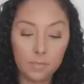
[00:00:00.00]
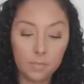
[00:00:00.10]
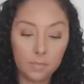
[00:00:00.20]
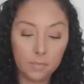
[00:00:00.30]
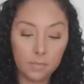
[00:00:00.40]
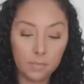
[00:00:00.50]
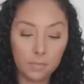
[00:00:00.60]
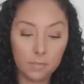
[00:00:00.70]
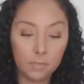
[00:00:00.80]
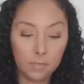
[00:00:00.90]

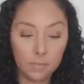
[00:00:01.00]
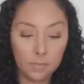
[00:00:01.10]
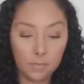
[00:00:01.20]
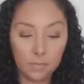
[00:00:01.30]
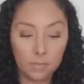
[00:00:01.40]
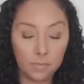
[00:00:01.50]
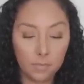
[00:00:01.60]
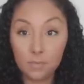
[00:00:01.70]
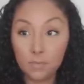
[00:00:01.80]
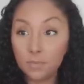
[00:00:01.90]

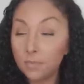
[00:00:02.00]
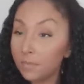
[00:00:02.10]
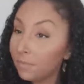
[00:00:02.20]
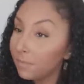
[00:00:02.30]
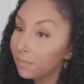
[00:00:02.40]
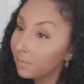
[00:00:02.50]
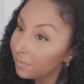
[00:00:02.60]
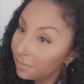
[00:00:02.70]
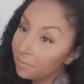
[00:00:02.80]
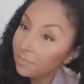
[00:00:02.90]

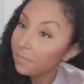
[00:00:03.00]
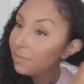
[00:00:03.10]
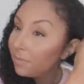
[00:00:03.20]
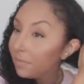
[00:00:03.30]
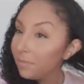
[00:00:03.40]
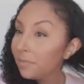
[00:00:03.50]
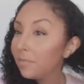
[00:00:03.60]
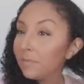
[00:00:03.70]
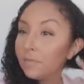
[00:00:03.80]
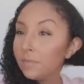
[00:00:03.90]

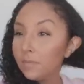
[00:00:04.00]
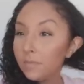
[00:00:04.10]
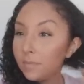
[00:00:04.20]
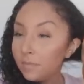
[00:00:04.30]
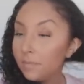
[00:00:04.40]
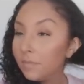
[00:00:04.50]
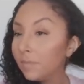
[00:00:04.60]
No one is speaking in this clip.